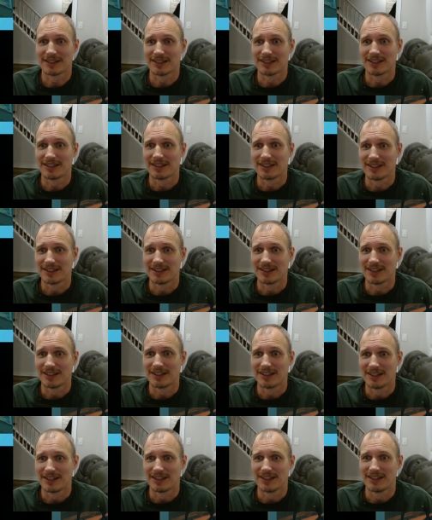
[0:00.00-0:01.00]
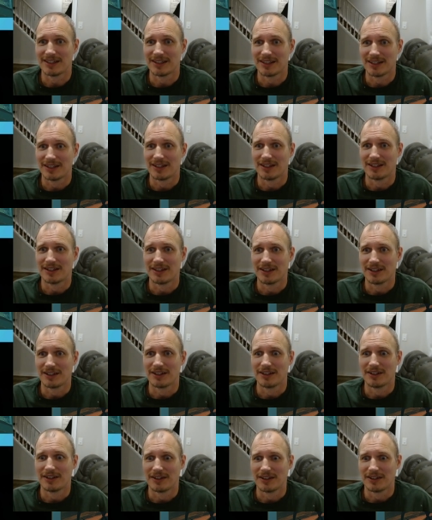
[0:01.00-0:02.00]

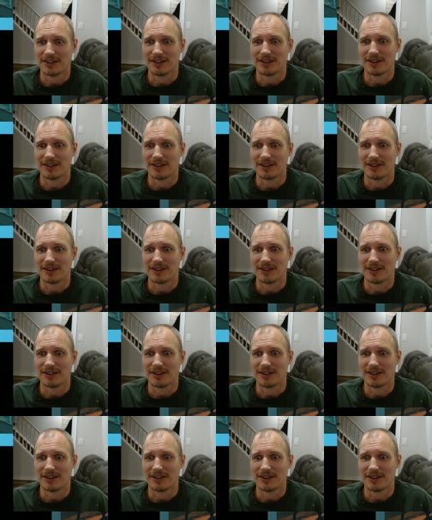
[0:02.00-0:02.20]
No one is speaking in this clip.